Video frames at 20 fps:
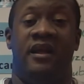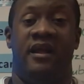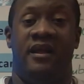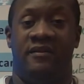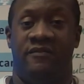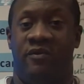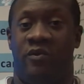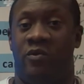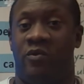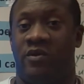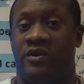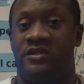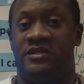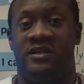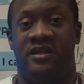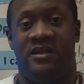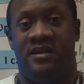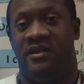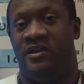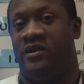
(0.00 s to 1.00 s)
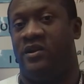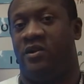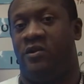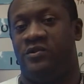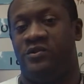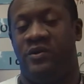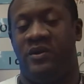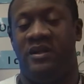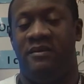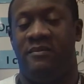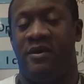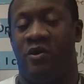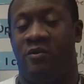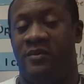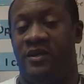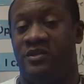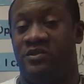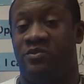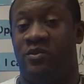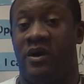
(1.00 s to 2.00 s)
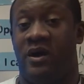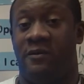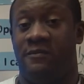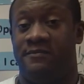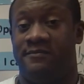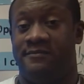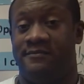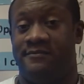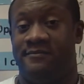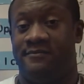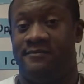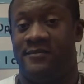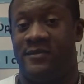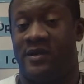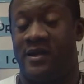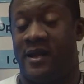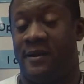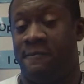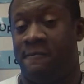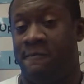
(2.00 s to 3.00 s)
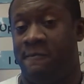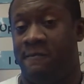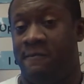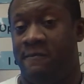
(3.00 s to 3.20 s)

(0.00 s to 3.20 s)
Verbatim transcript: And of course, you can also email me as well. Okay?